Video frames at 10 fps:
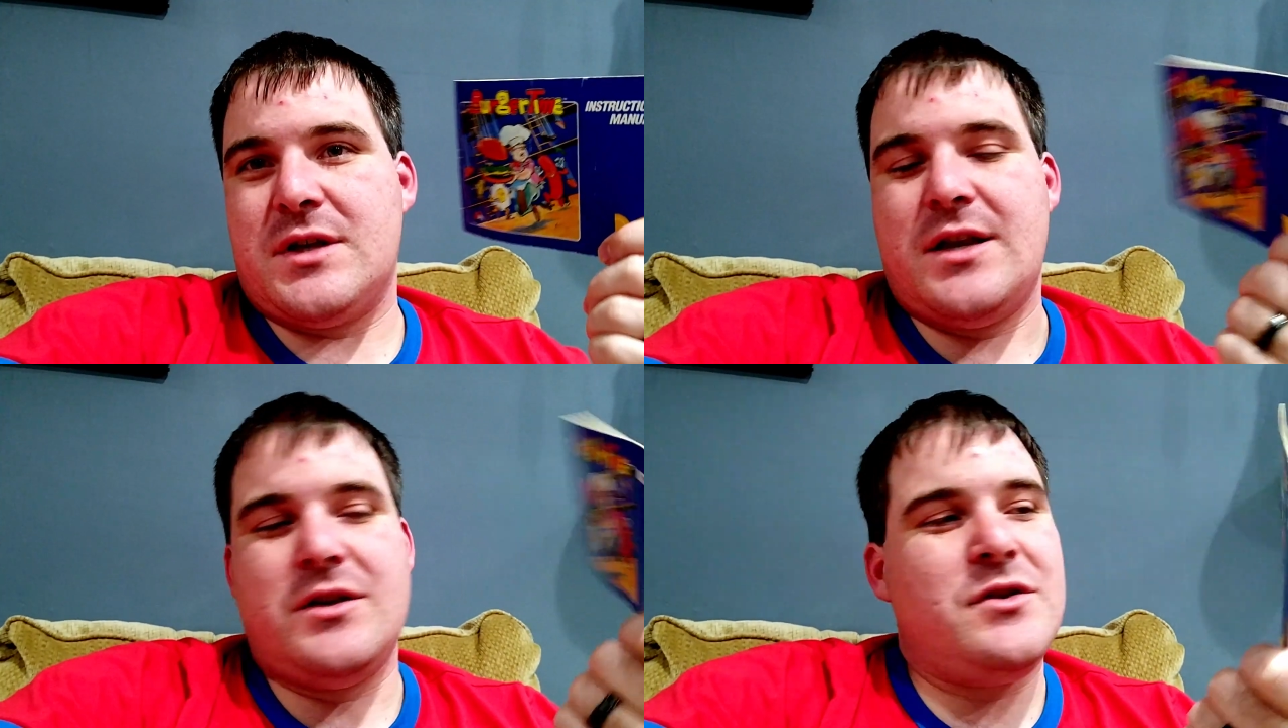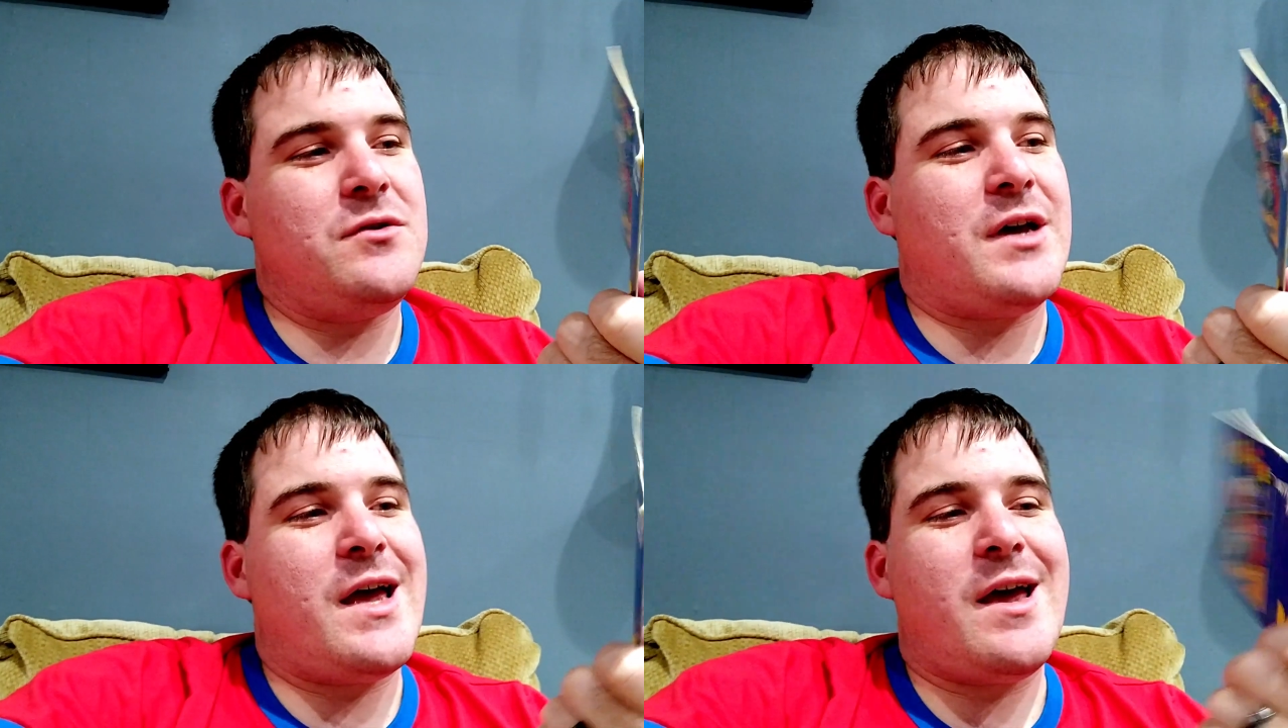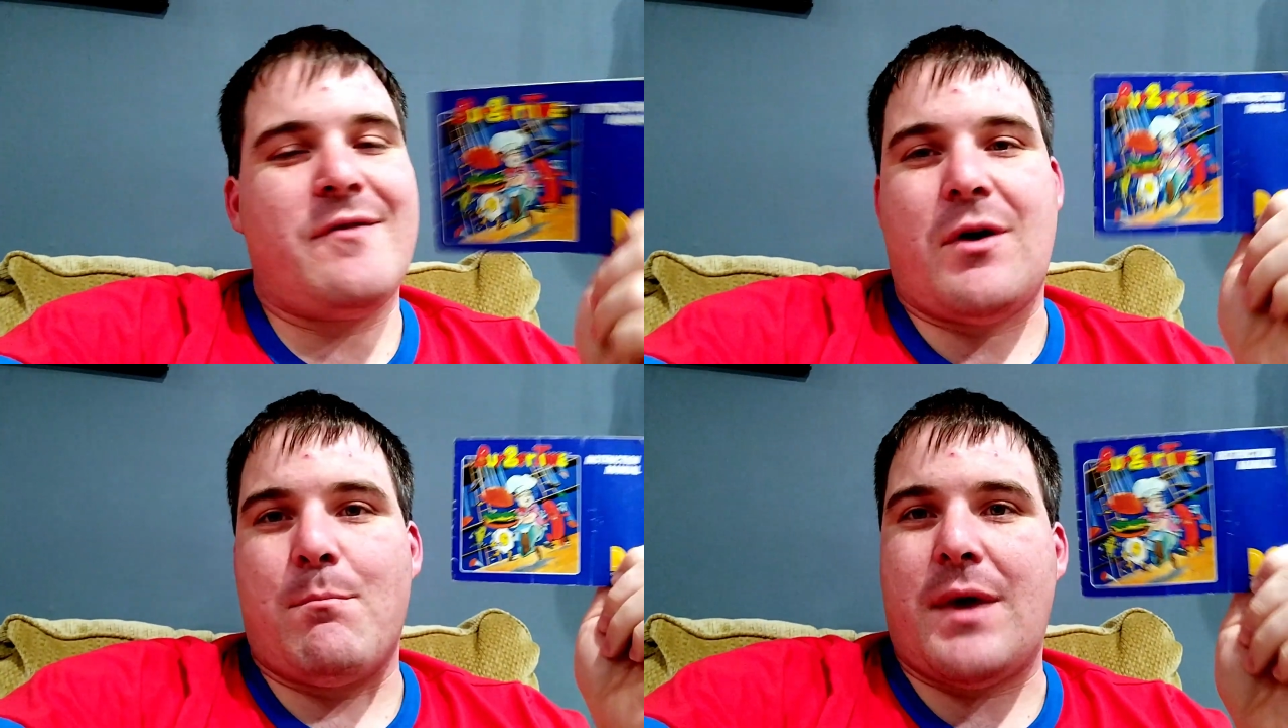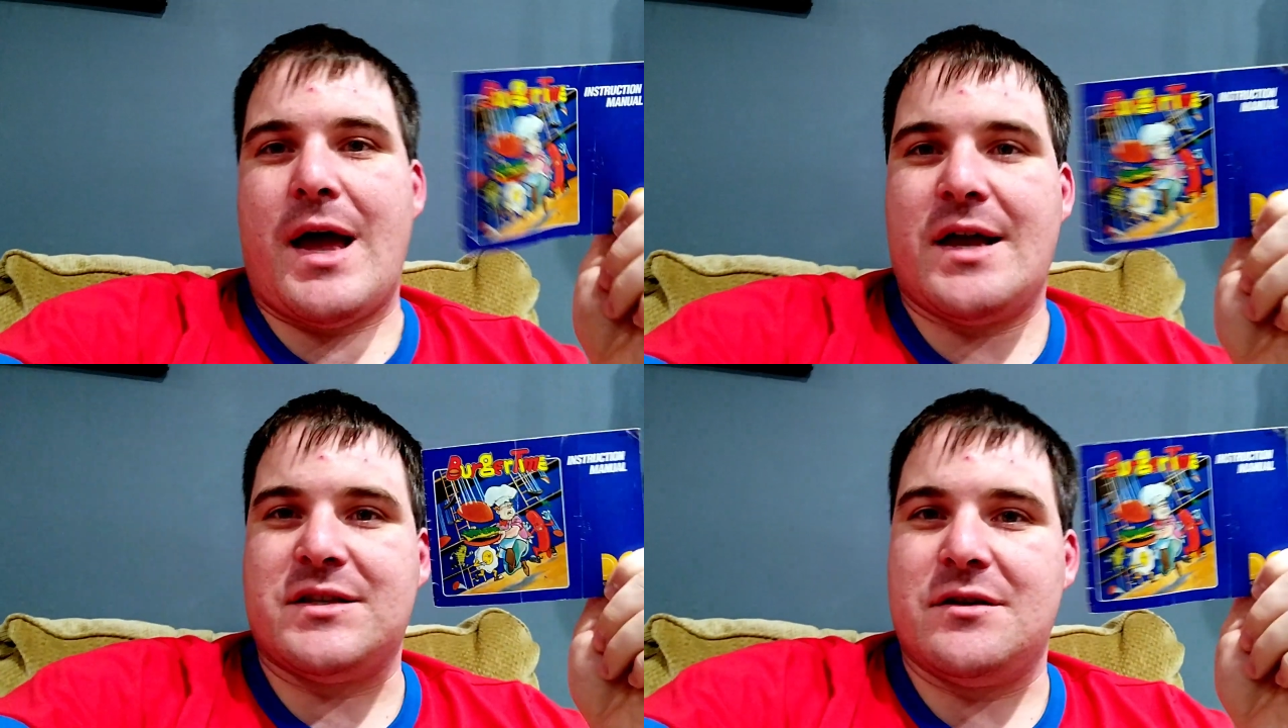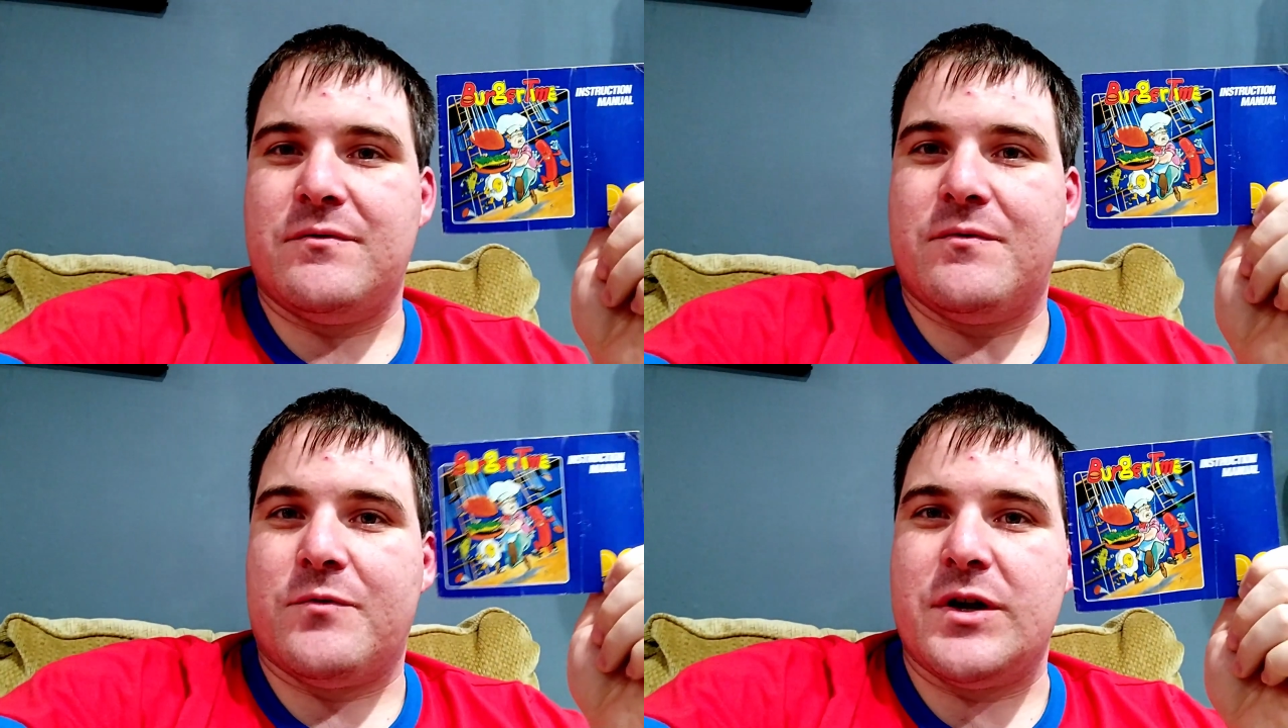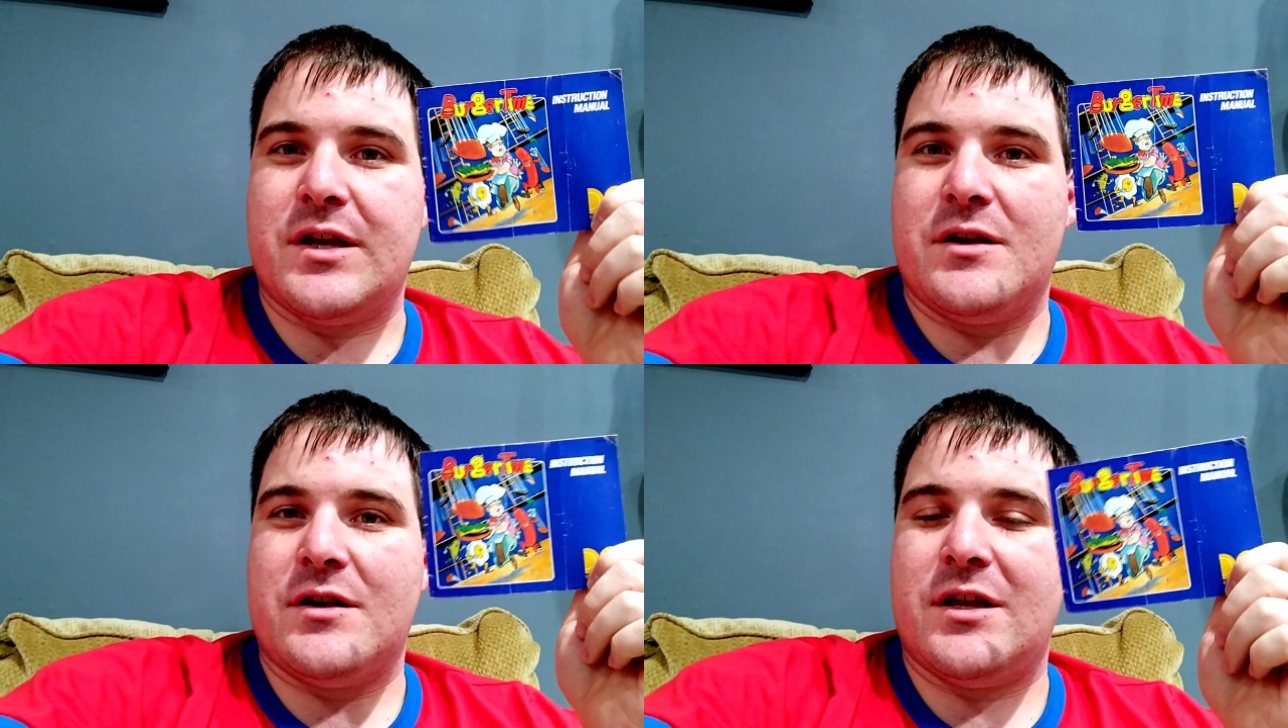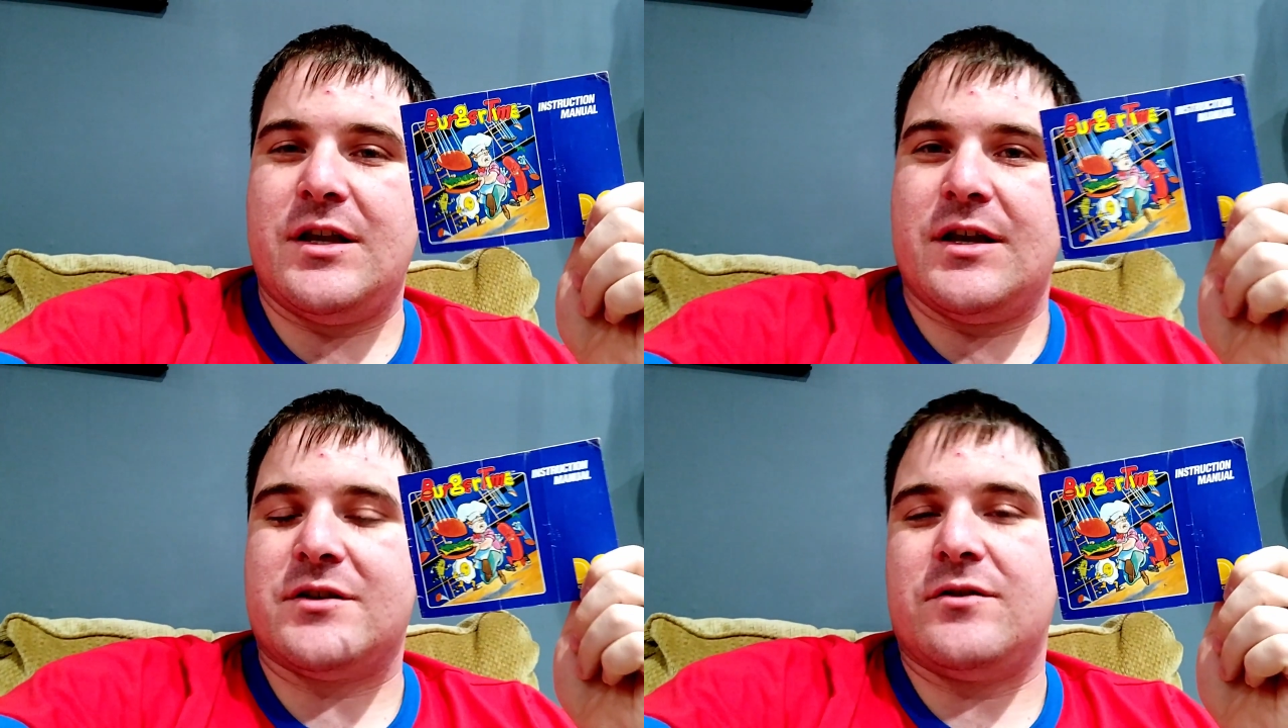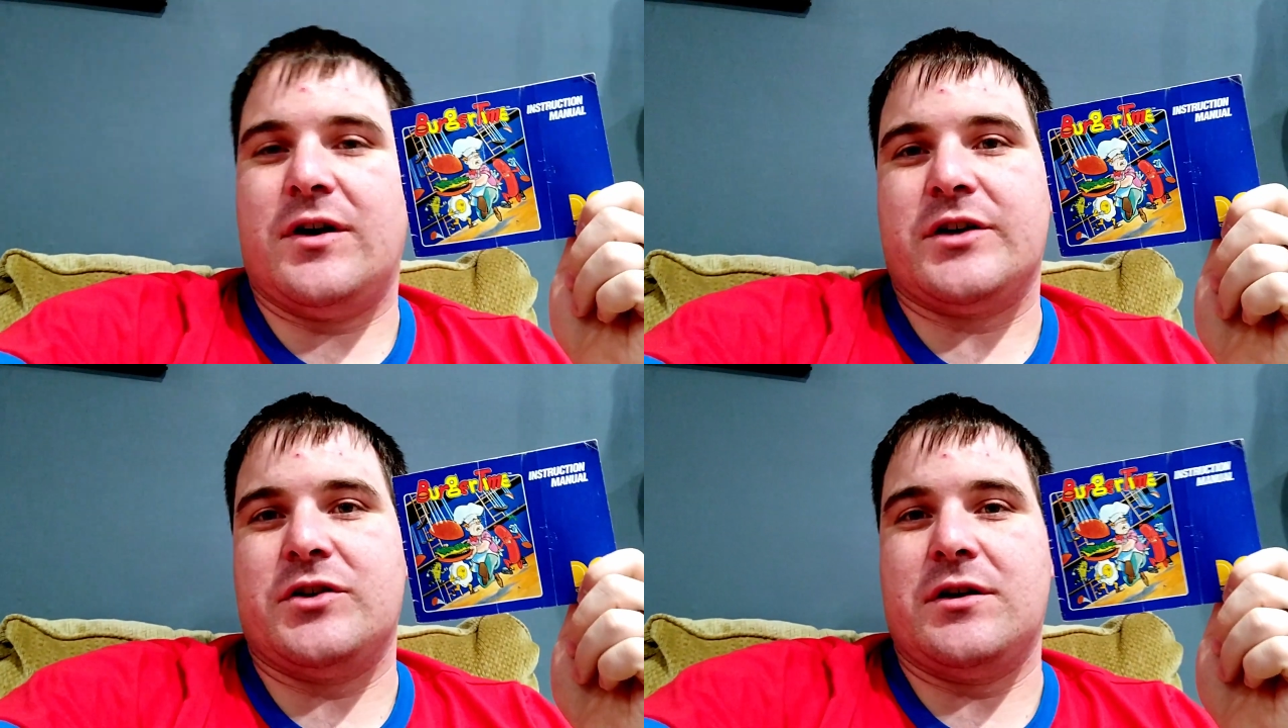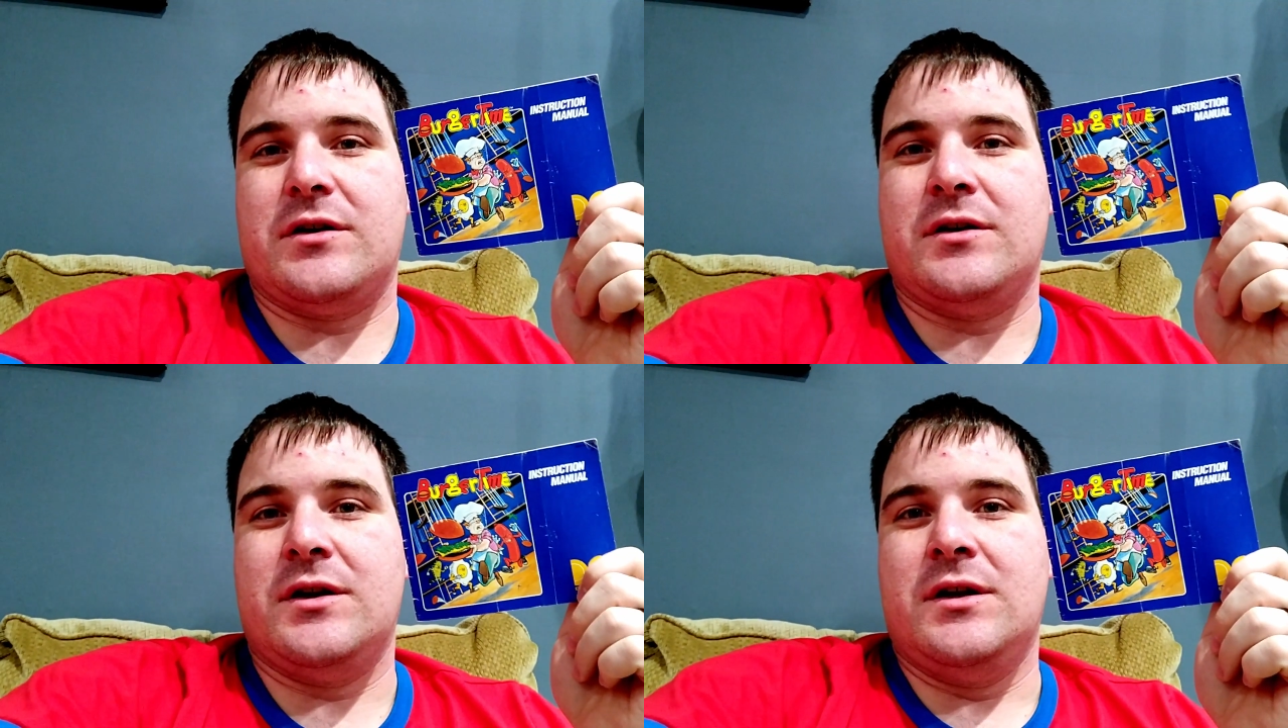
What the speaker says: and dude, I have a massive freaking NES collection.